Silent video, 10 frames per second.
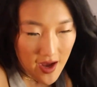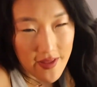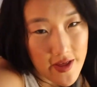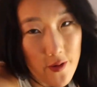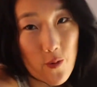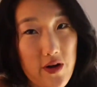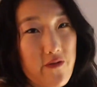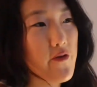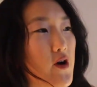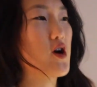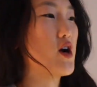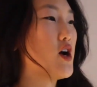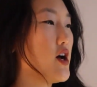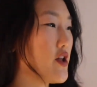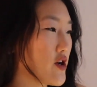and then wait for
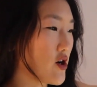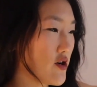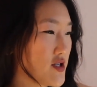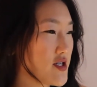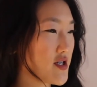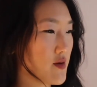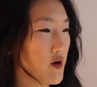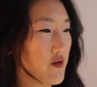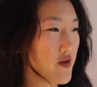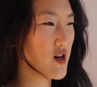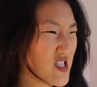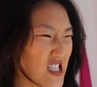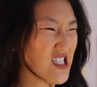the girls to come over.